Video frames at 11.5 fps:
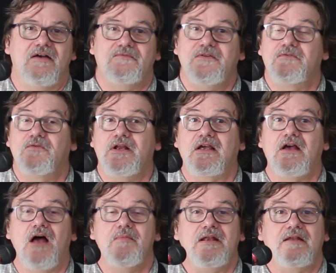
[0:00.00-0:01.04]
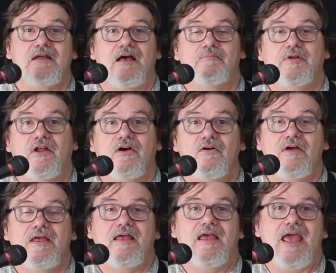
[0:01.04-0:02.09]
Feel free to comment below
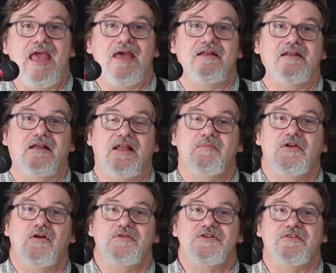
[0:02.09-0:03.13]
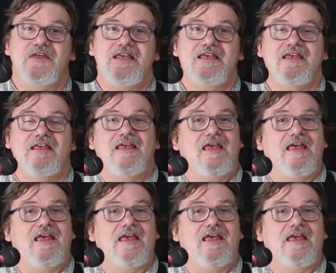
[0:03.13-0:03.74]
and let me know what you think.